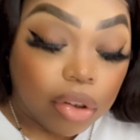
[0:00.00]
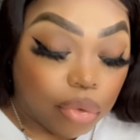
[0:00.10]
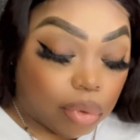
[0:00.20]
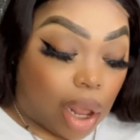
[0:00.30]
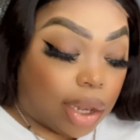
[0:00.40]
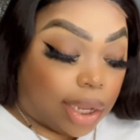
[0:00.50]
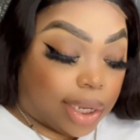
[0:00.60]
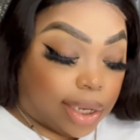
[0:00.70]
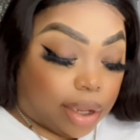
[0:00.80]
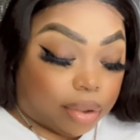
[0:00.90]
do not
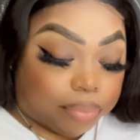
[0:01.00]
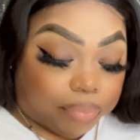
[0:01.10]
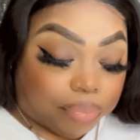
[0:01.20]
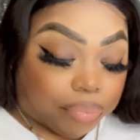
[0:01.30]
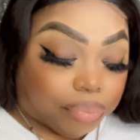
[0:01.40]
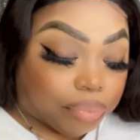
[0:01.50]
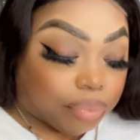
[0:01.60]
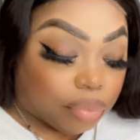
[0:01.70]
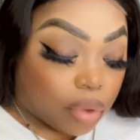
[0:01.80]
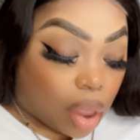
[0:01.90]
like that.
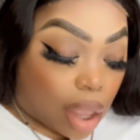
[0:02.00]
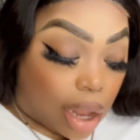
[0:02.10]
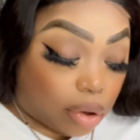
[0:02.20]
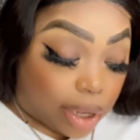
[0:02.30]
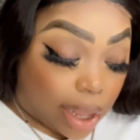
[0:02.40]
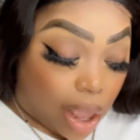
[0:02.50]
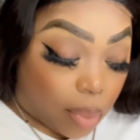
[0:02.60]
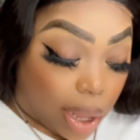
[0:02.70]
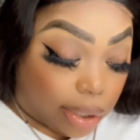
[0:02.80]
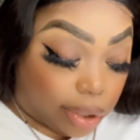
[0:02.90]
I don't like how
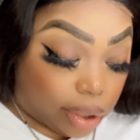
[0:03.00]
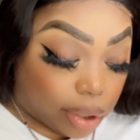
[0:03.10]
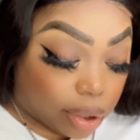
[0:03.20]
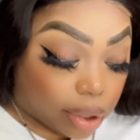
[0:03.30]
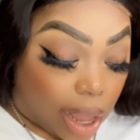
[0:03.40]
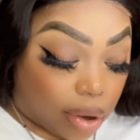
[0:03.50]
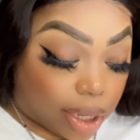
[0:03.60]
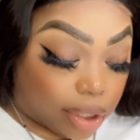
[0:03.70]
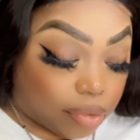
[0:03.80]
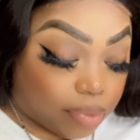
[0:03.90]
I look. I don't
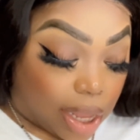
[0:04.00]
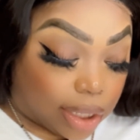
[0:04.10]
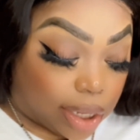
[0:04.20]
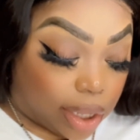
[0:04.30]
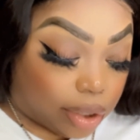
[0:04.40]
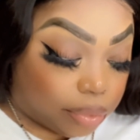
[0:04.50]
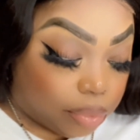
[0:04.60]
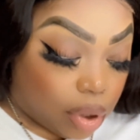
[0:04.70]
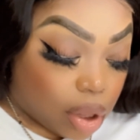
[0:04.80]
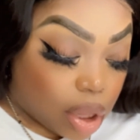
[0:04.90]
like the fact that
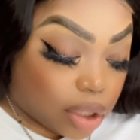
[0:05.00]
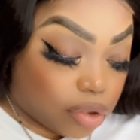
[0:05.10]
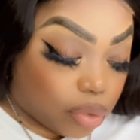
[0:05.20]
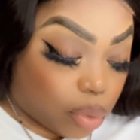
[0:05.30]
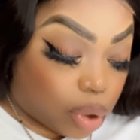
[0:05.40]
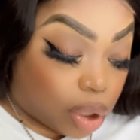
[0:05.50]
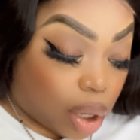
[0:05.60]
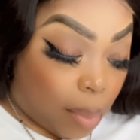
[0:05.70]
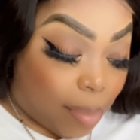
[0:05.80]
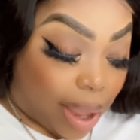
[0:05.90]
it's on
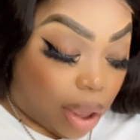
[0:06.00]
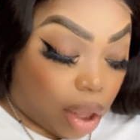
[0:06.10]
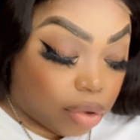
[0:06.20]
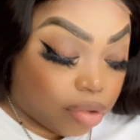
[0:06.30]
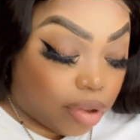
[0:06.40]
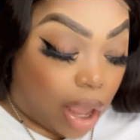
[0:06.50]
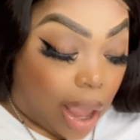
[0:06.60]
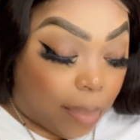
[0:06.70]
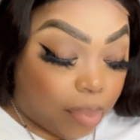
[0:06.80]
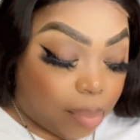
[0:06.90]
my
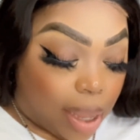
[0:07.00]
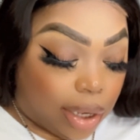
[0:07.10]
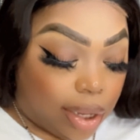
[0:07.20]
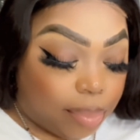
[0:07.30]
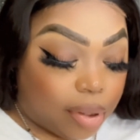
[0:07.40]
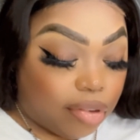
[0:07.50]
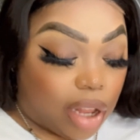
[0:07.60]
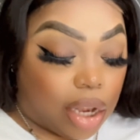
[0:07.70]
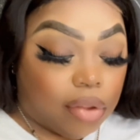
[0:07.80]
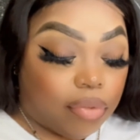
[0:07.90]
top of my lip. It's
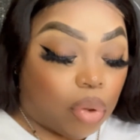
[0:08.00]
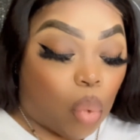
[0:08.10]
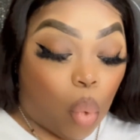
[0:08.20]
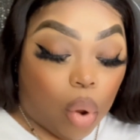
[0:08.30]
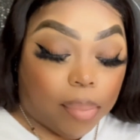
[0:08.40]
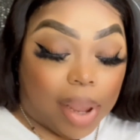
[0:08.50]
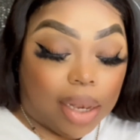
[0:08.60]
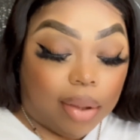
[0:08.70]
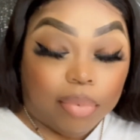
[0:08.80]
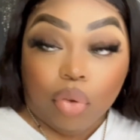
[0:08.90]
not even on my
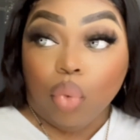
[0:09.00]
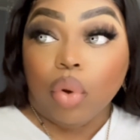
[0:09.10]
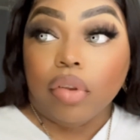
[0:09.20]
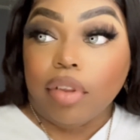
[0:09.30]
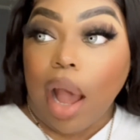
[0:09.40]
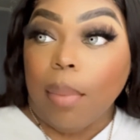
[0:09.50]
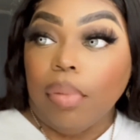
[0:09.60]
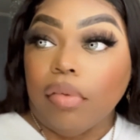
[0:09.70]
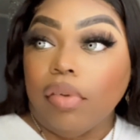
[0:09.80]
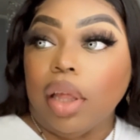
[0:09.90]
lip. It's on the top
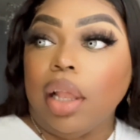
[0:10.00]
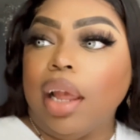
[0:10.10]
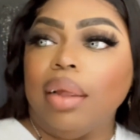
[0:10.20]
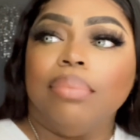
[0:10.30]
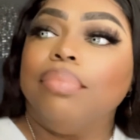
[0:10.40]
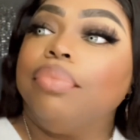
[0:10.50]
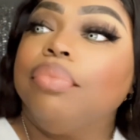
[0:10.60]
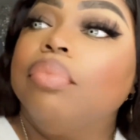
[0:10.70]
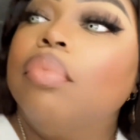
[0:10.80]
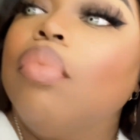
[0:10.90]
of it. Like,
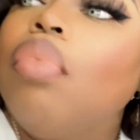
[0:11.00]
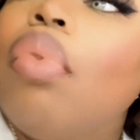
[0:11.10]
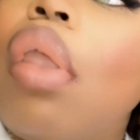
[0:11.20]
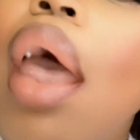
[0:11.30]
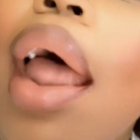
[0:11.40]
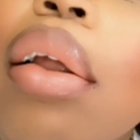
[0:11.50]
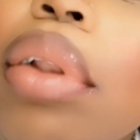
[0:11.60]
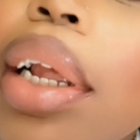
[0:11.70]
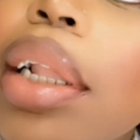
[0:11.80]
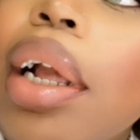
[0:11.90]
I don't
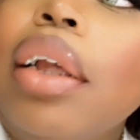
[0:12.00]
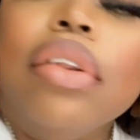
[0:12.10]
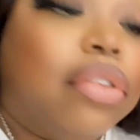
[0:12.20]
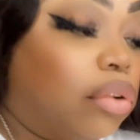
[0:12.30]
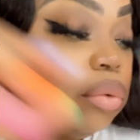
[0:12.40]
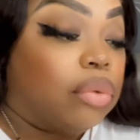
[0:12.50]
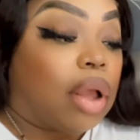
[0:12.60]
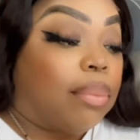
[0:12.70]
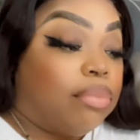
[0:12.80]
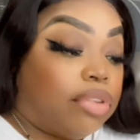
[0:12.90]
like that. So
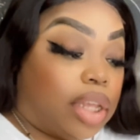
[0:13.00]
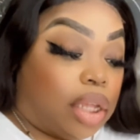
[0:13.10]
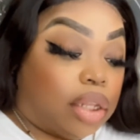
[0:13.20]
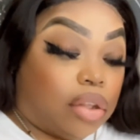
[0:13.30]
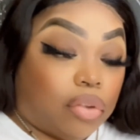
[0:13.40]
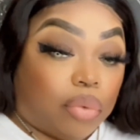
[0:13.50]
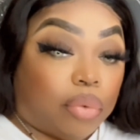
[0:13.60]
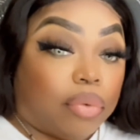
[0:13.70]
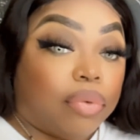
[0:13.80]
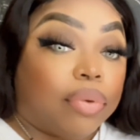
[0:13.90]
I'm taking this
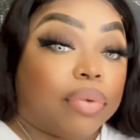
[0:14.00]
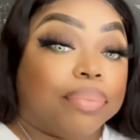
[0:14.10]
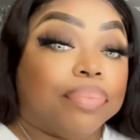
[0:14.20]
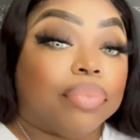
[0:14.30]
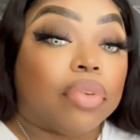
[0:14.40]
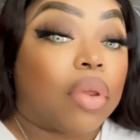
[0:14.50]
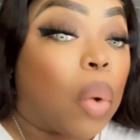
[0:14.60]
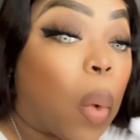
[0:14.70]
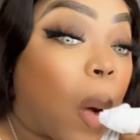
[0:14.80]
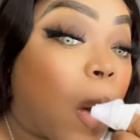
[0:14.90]
off. So